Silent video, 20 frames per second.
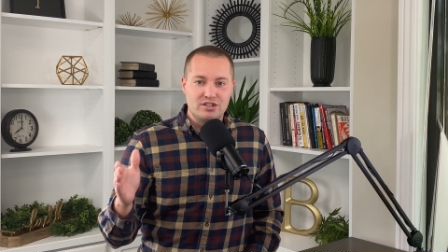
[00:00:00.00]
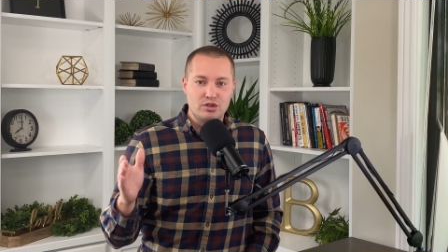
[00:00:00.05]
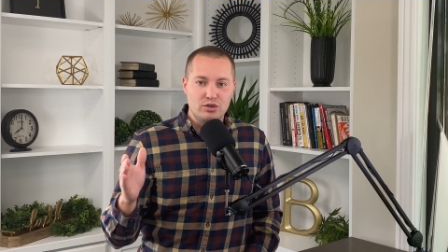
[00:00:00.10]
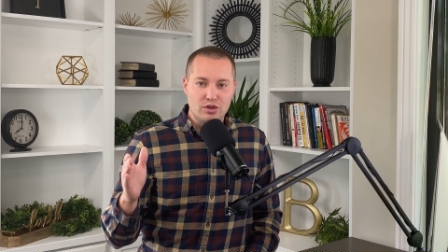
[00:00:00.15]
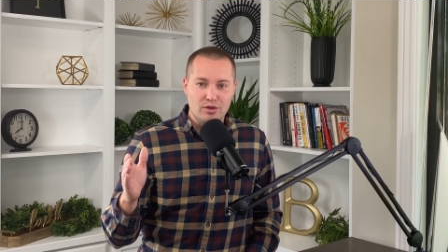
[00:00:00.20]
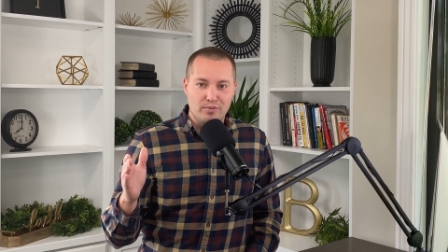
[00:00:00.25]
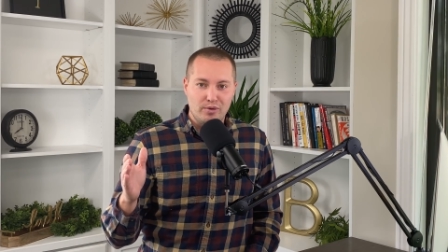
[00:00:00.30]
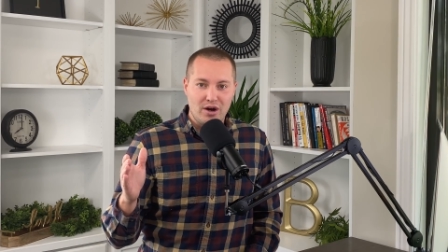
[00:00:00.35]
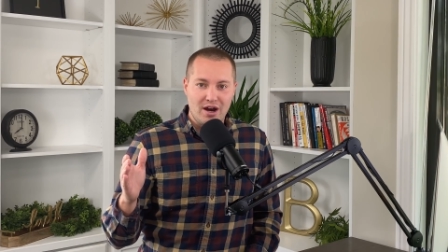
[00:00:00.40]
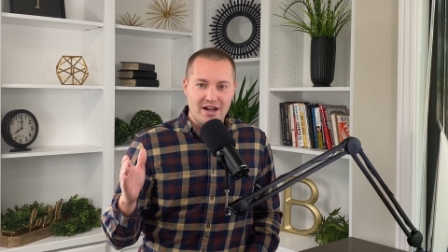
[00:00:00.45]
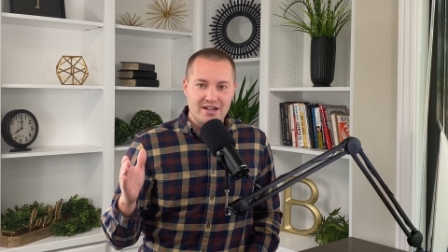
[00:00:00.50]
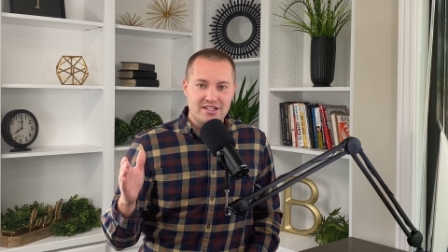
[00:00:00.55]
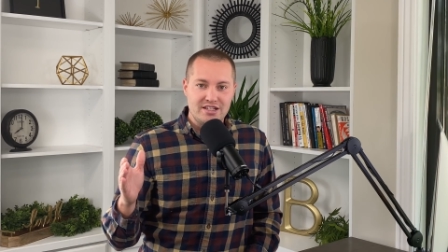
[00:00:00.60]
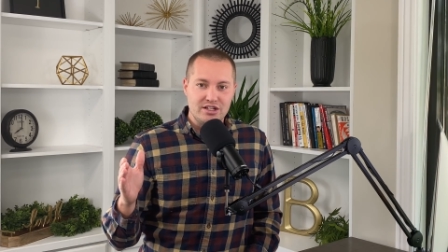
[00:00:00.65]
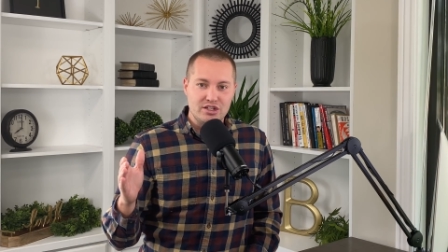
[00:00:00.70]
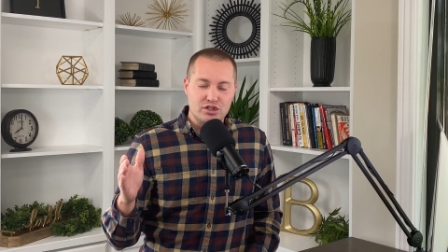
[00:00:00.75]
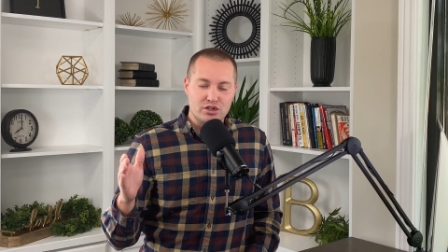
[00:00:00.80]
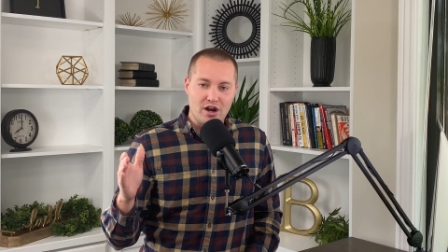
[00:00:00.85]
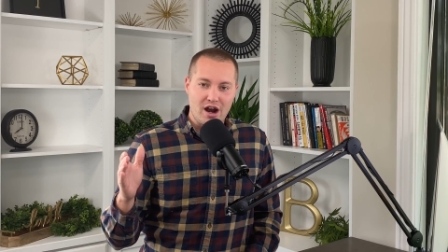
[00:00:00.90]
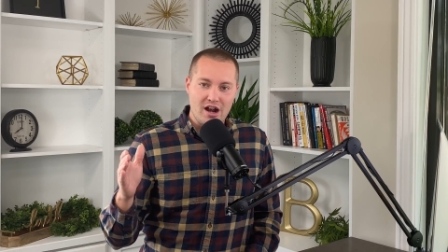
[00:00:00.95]
do the
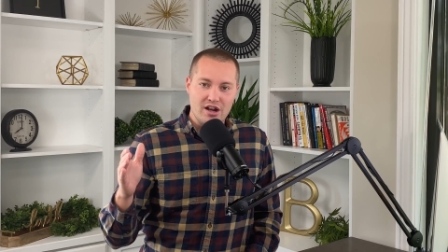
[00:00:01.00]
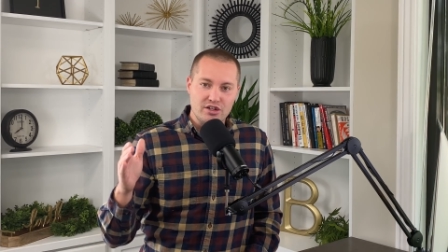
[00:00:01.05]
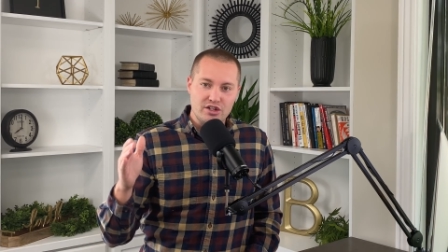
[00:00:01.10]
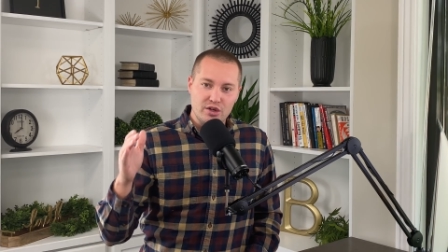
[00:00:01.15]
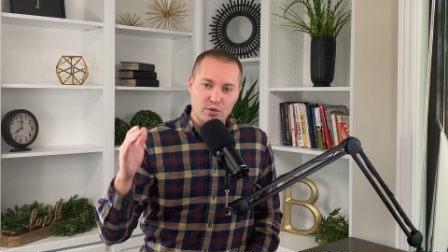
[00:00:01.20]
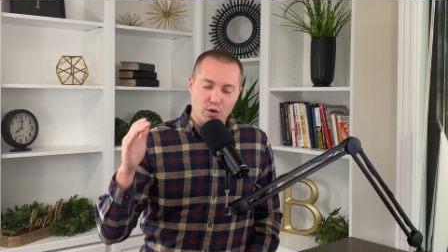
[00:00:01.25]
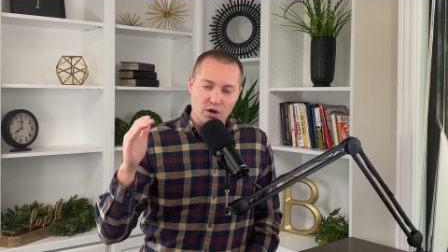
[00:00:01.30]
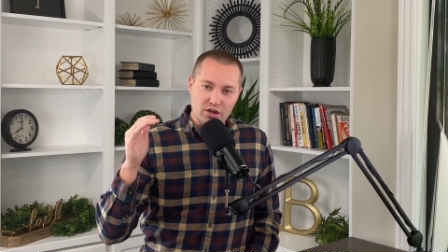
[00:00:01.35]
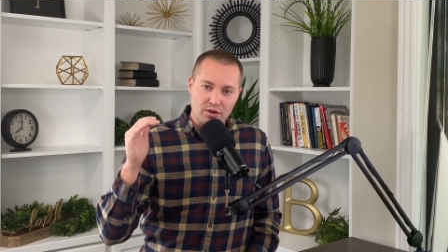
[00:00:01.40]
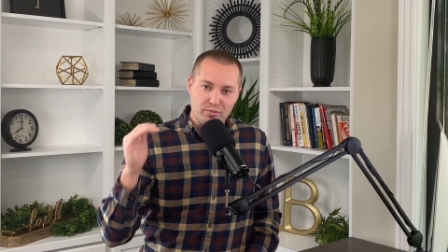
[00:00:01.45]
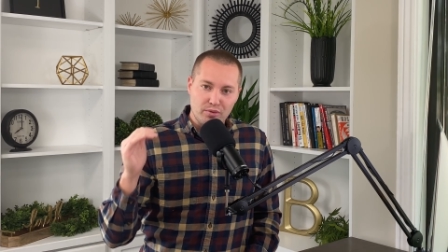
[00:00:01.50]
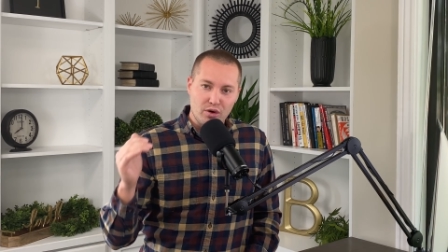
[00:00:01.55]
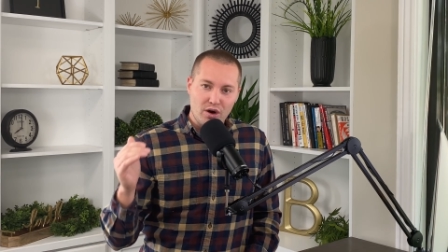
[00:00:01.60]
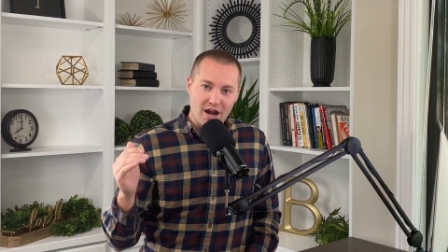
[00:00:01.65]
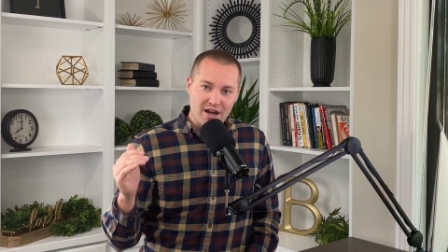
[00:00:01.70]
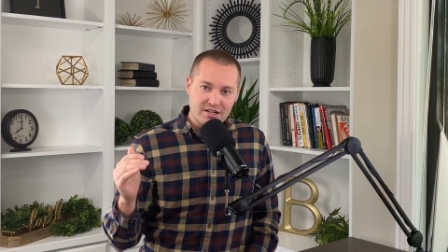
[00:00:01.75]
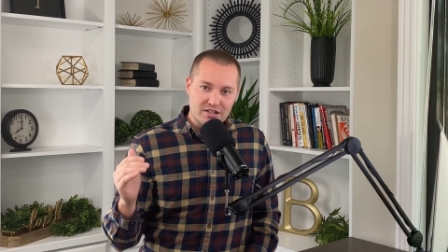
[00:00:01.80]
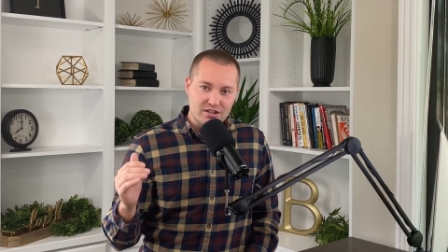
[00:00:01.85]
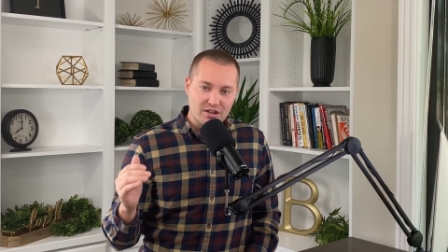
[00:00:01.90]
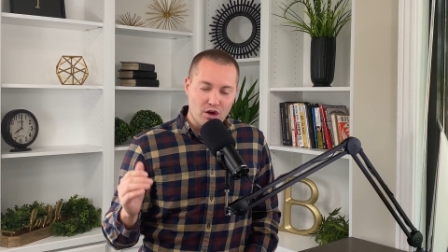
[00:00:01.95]
pricing strategy where you
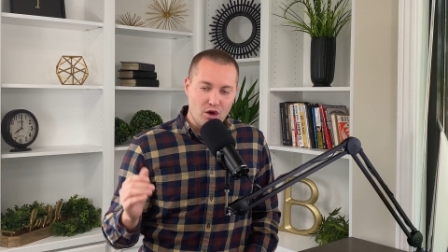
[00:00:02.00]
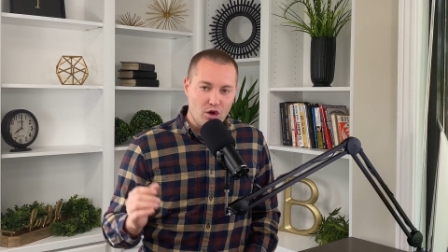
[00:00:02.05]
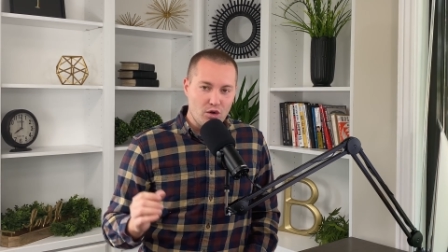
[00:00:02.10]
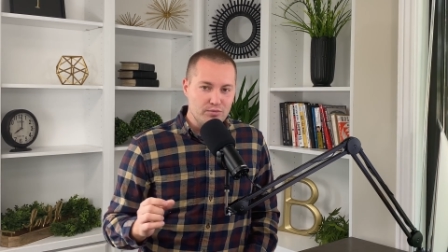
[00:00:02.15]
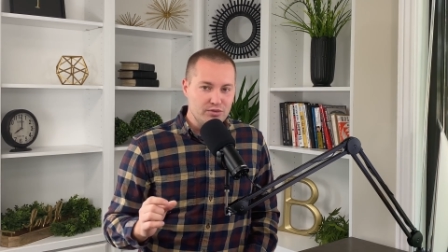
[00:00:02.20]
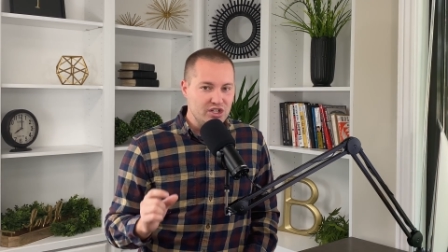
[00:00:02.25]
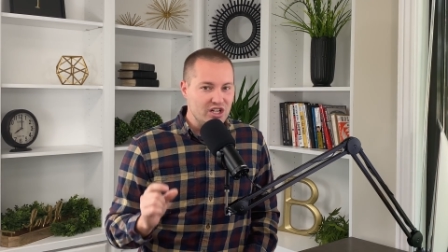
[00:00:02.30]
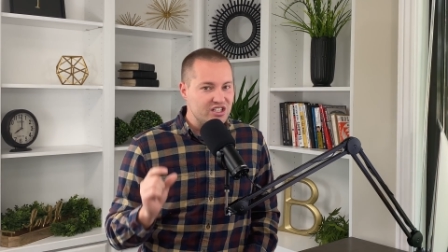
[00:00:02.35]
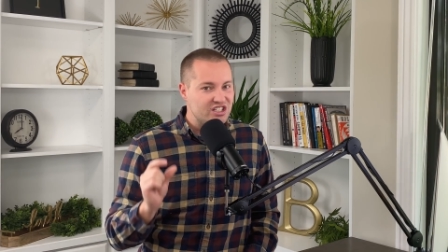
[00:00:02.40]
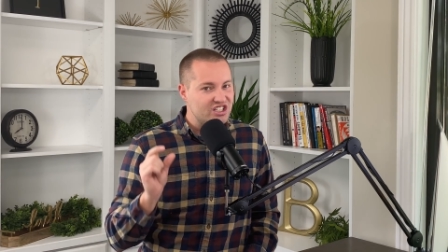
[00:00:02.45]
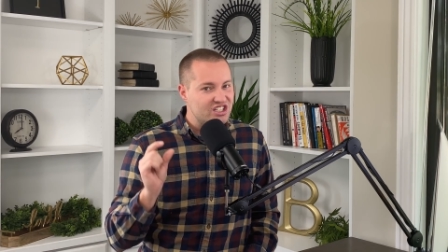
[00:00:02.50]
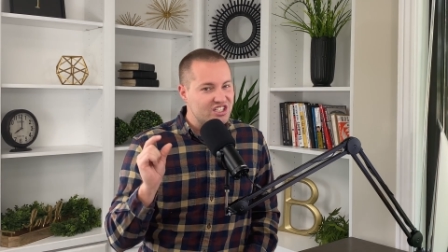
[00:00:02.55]
price the home just